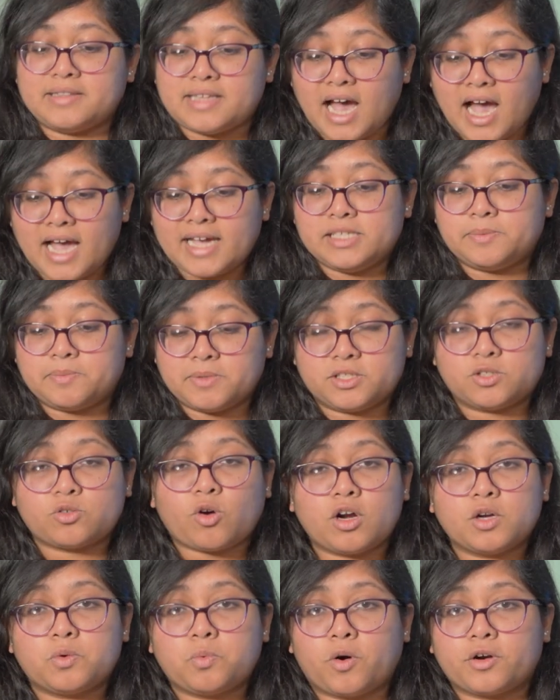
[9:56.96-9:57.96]
ice plus
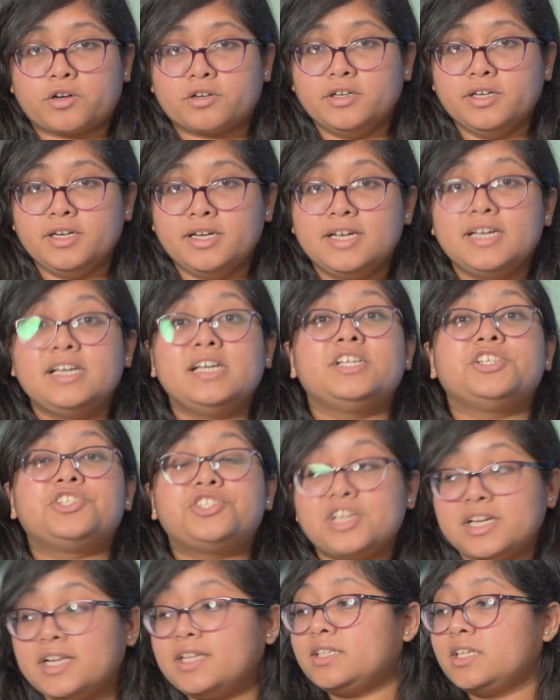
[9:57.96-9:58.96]
salt water,
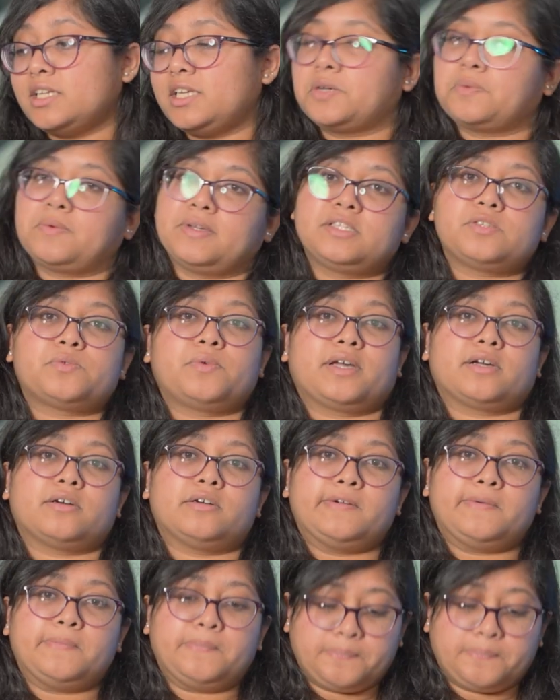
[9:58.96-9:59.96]
chilling the liquids quicker.